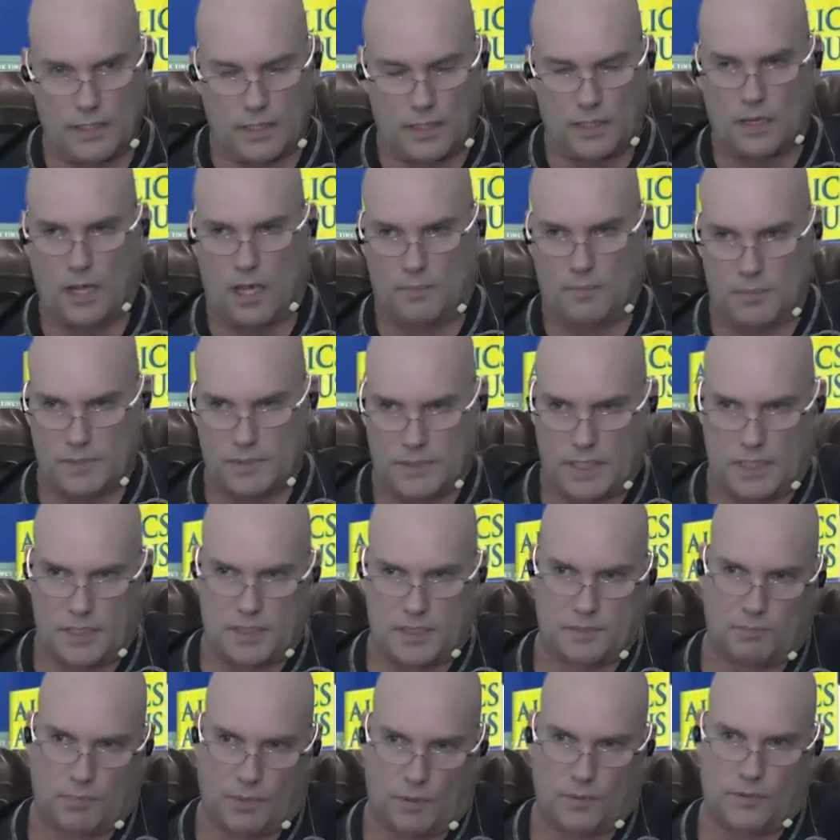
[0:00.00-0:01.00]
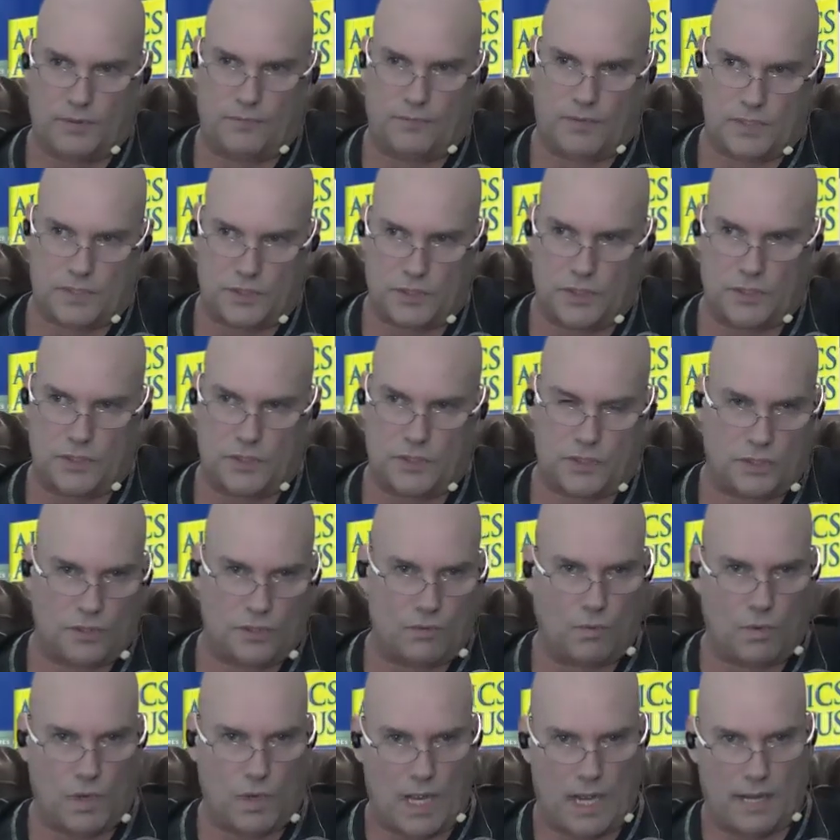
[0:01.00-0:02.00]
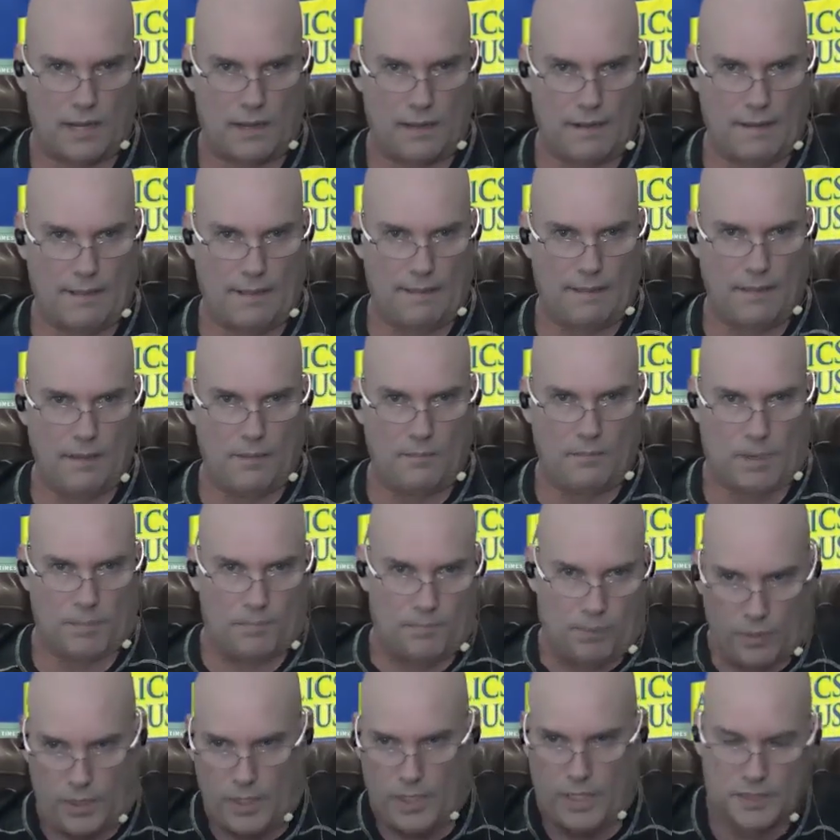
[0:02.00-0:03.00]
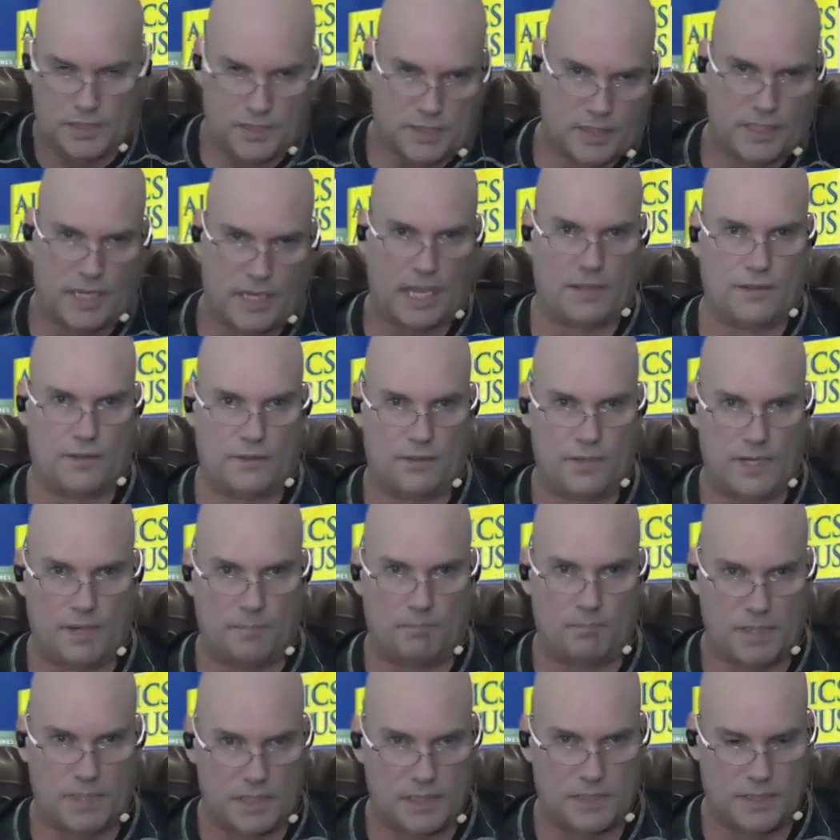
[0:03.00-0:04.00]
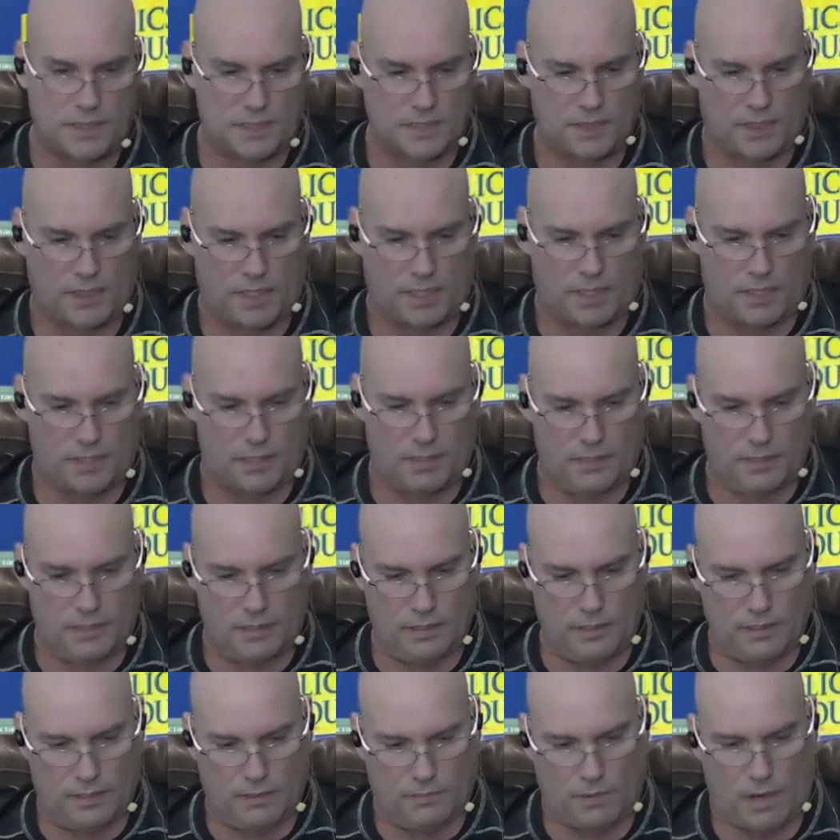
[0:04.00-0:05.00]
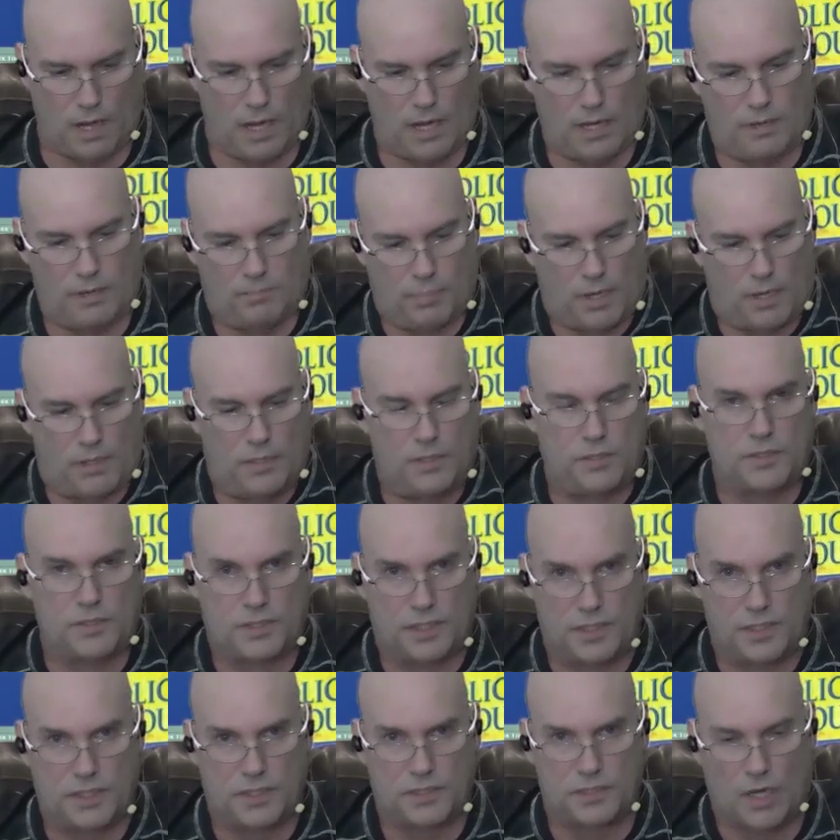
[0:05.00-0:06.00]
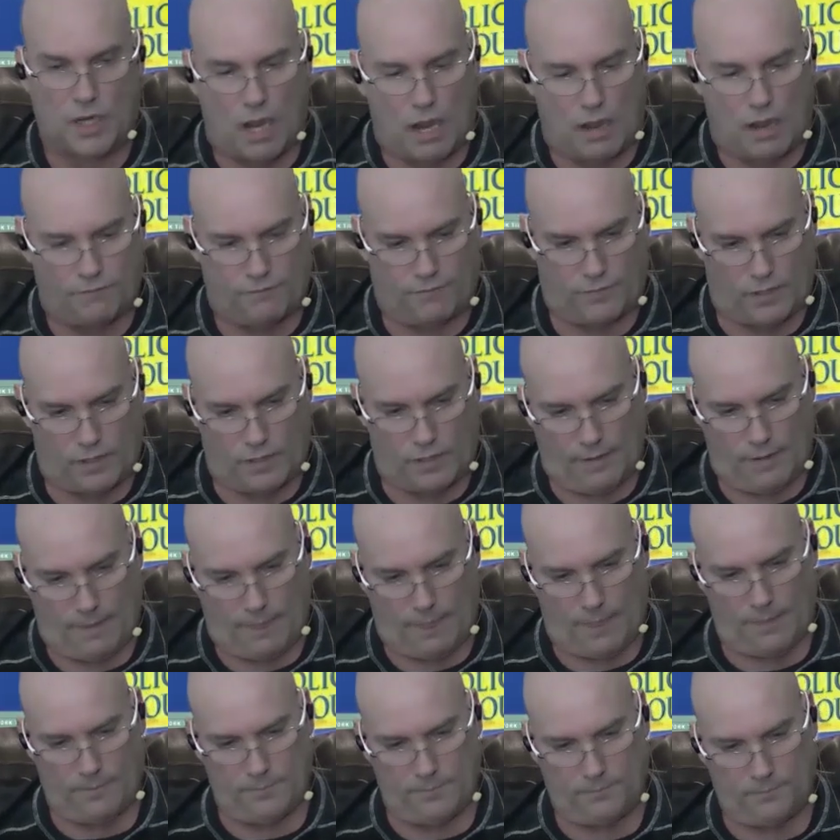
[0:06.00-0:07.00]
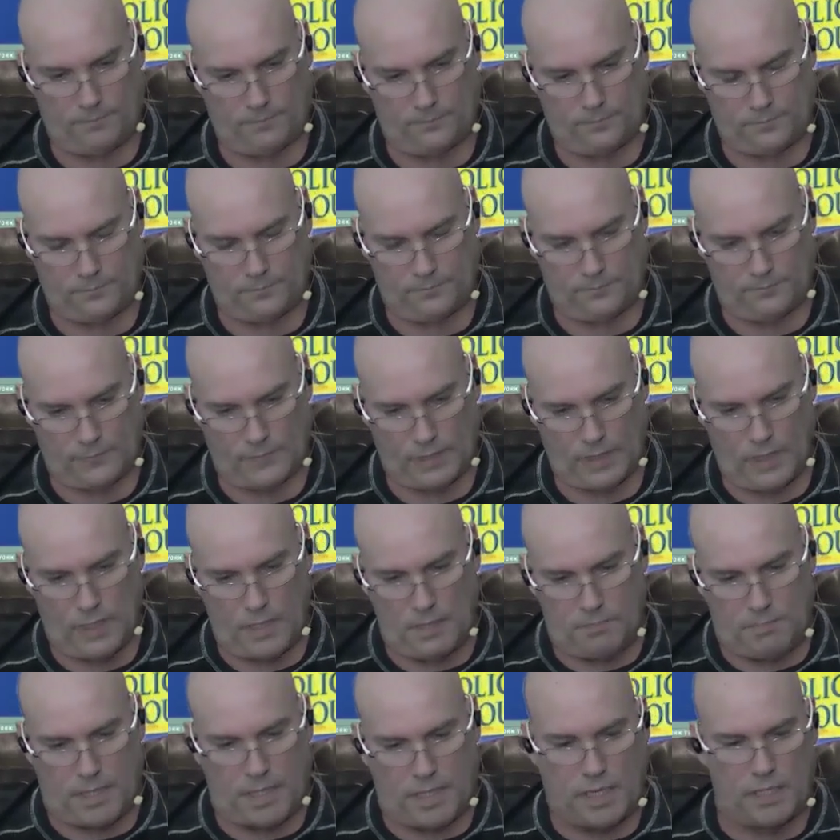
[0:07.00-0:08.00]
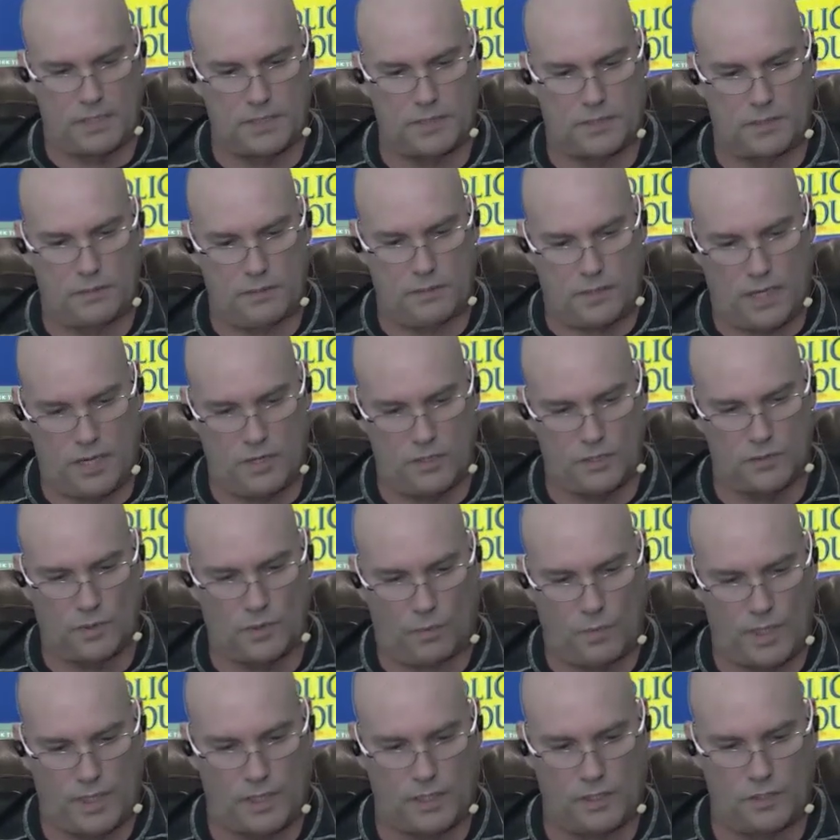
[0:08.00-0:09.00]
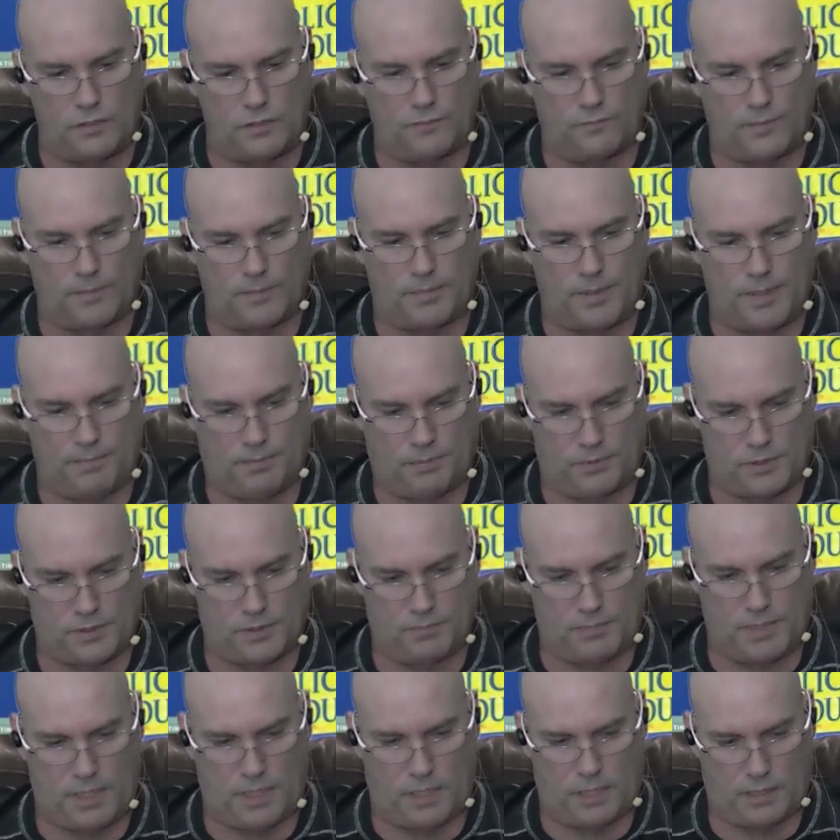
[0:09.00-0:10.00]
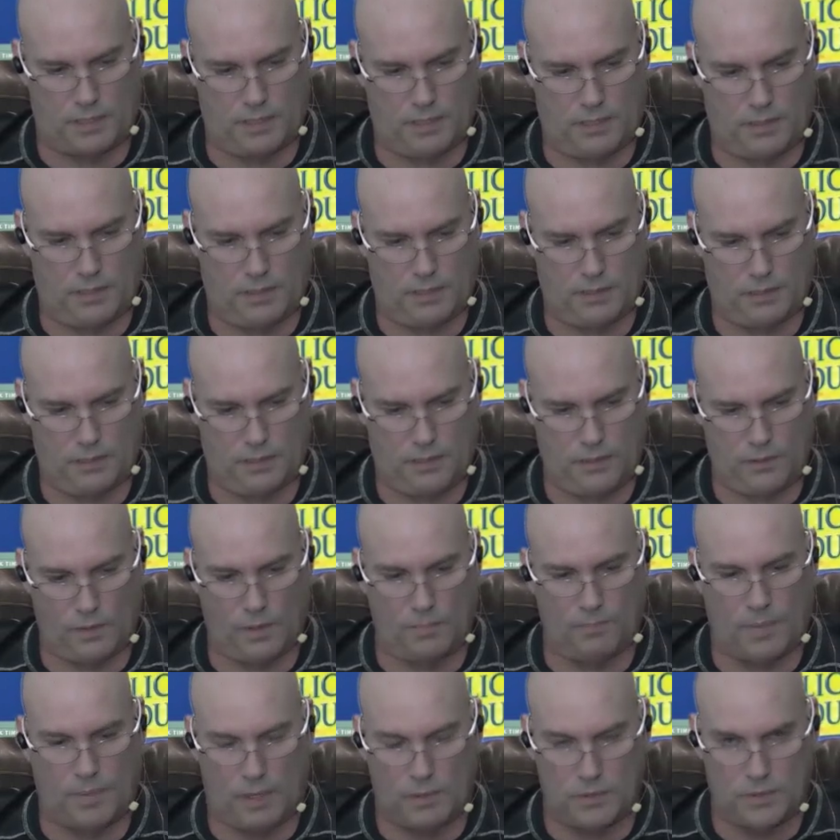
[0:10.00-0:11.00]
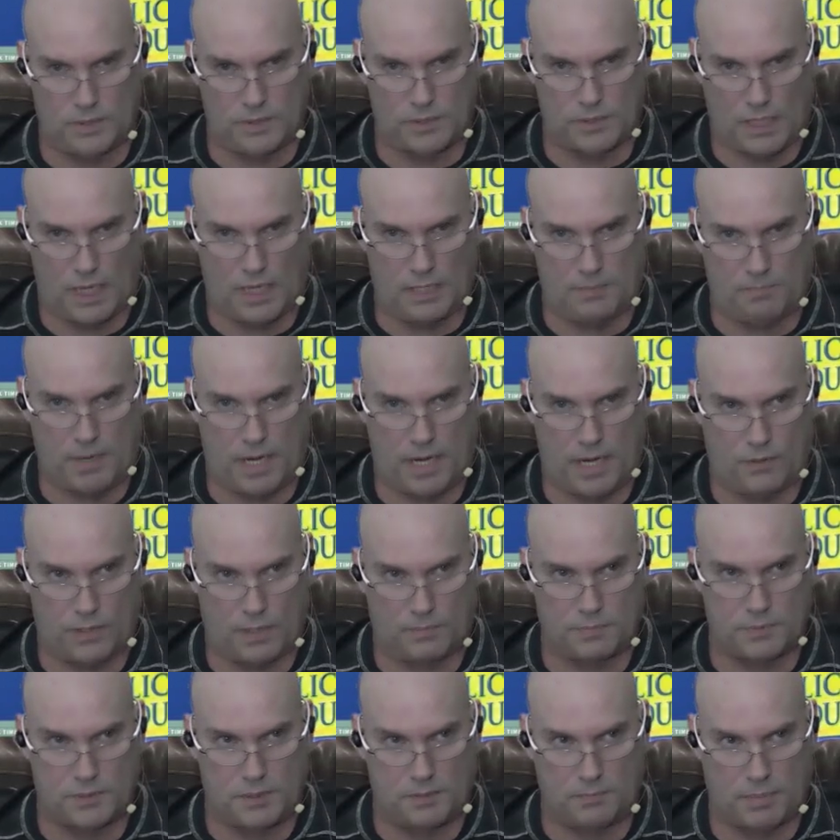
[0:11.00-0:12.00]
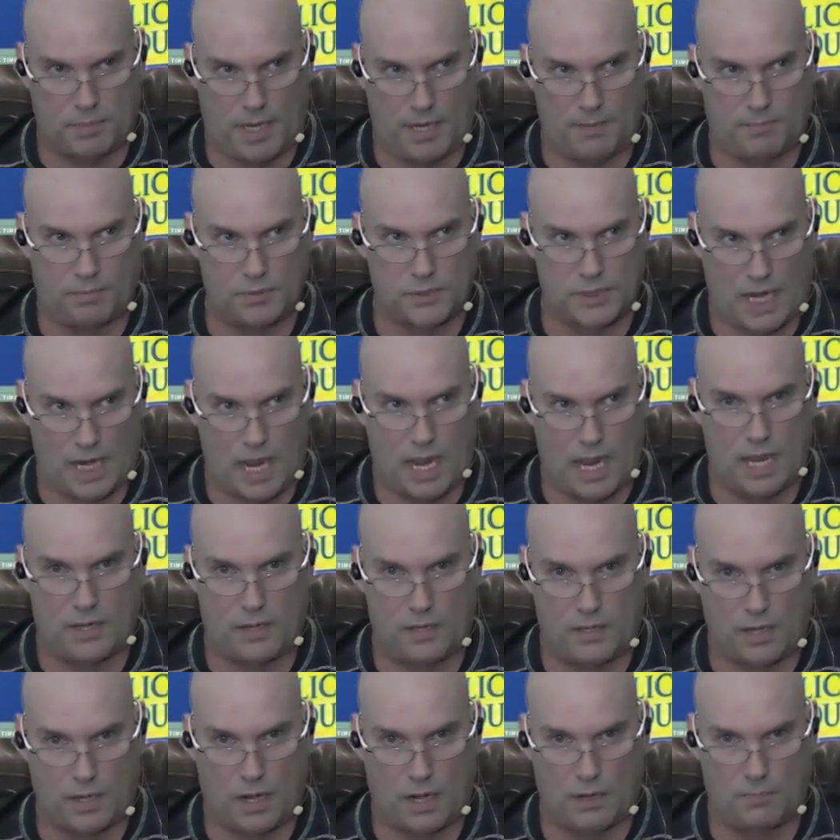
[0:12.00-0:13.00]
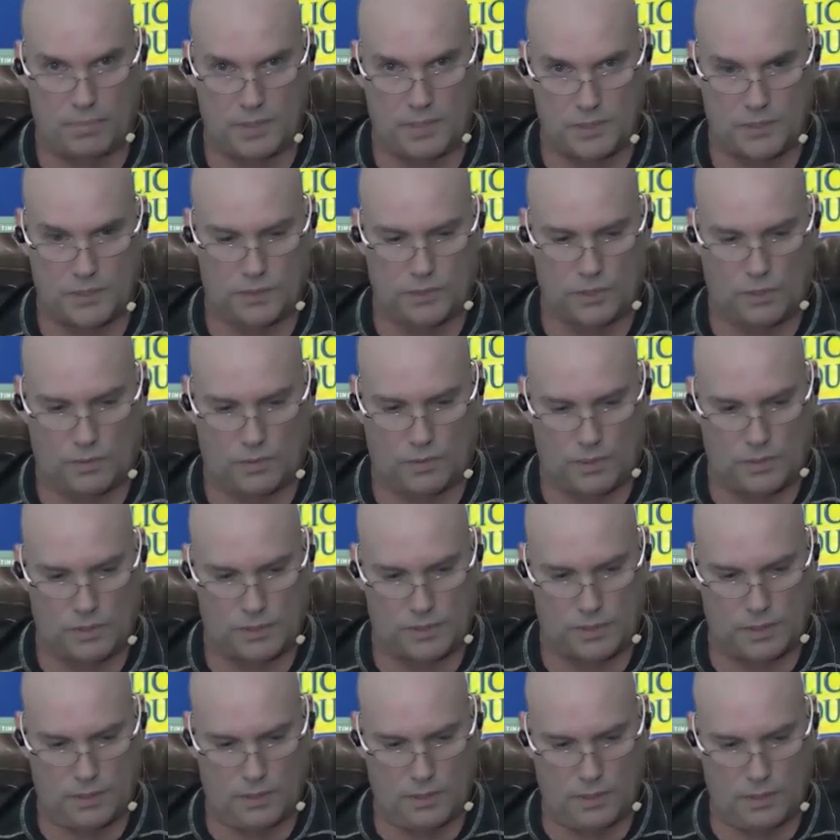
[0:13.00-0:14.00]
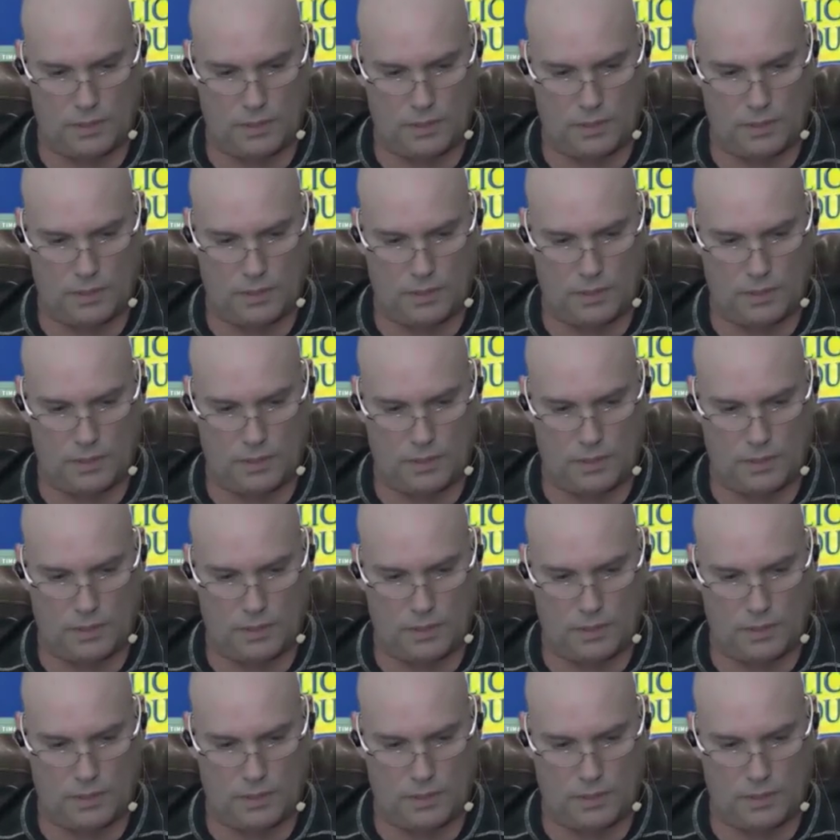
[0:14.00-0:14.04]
that compensates both of us in a certain way by putting us together in a business here, right? Partners in this offer. Because here's what we could do for people, Samina, who are about to sign bankruptcy papers and are business owners.